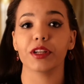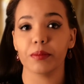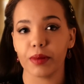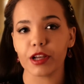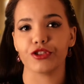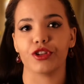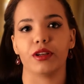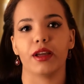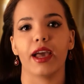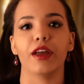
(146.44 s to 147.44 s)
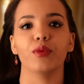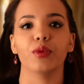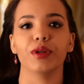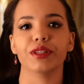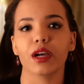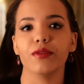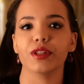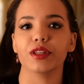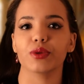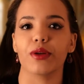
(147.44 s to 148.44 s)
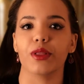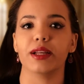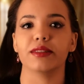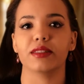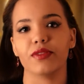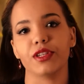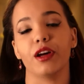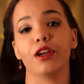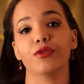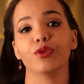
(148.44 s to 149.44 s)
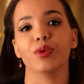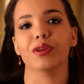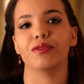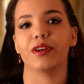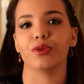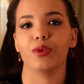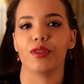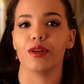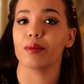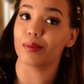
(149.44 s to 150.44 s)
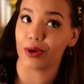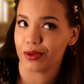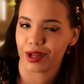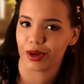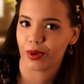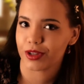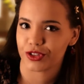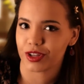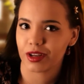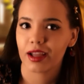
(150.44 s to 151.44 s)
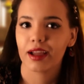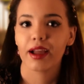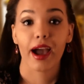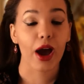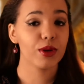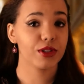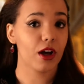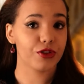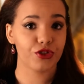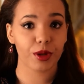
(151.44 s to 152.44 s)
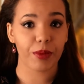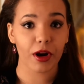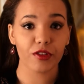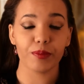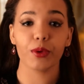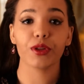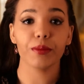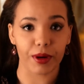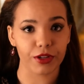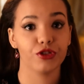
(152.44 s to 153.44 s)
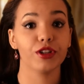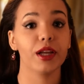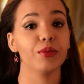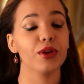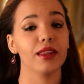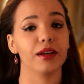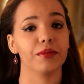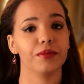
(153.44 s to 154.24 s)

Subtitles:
in combustion, and when we discovered this around the late 1700s, we were faced with the burning question, how is oxygen a part of both combustion and breathing?